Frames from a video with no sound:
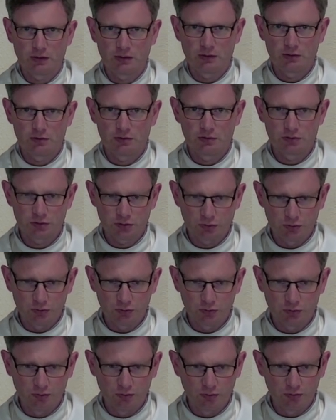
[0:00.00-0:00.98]

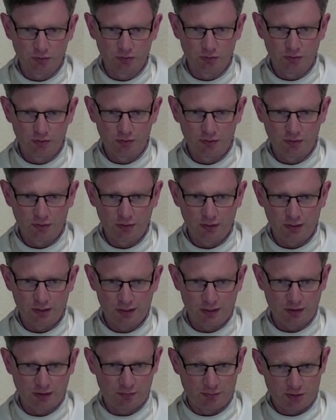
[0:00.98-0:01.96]
So in
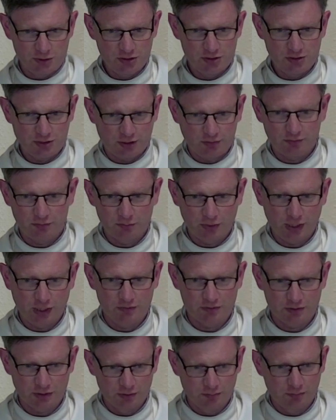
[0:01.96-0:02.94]
our missions, often we have
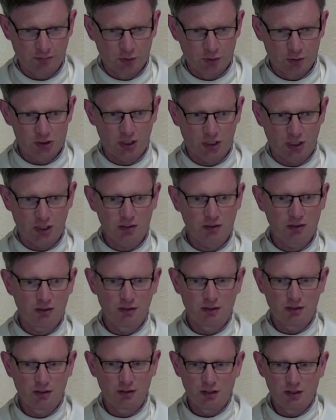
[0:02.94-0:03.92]
to push on,
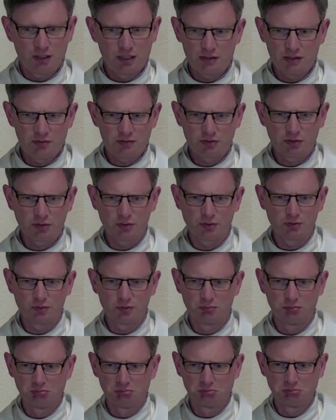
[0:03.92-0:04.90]
even though
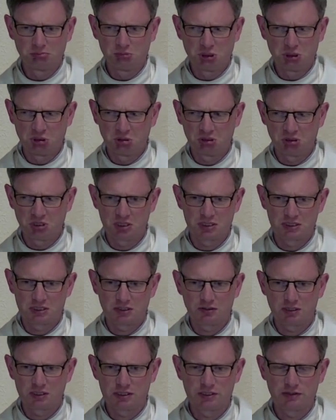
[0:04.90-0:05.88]
you don't
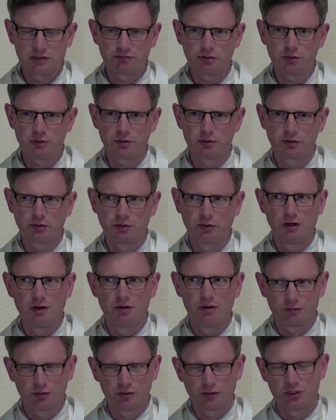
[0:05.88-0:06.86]
necessarily see fruit
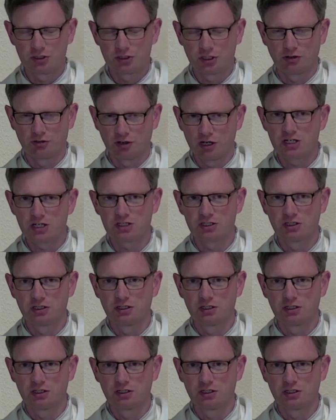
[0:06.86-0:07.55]
for a generation,